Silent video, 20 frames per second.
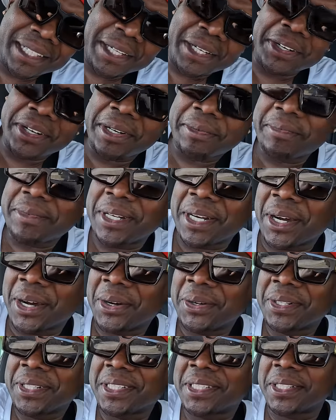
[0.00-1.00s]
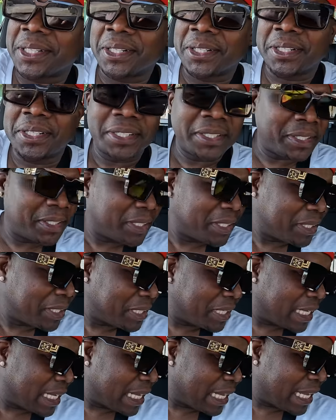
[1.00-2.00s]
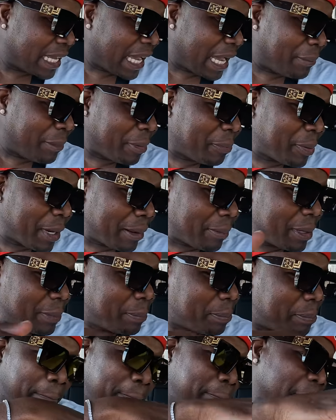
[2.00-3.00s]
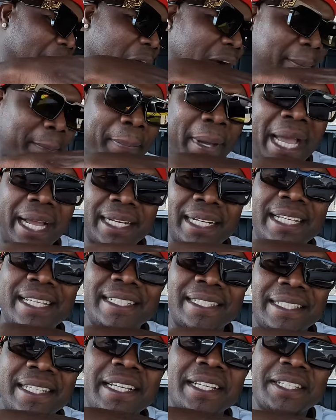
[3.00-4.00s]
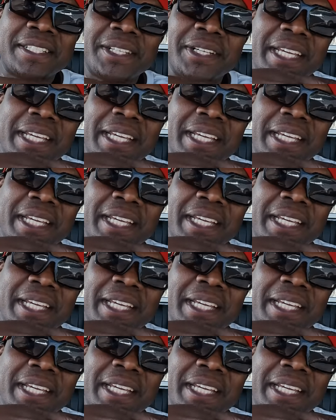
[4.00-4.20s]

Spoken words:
the crib now, so I'ma probably unpack these things